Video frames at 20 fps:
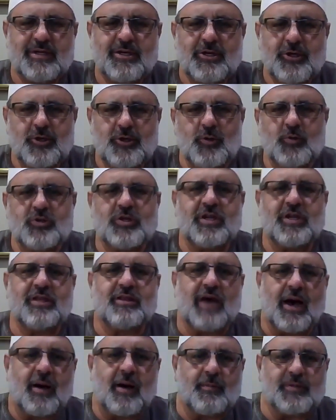Usually the
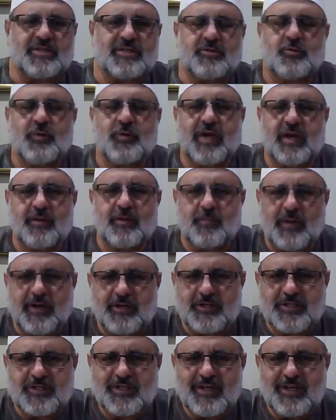opposite. Who get
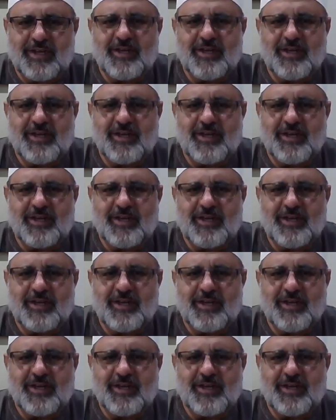punished?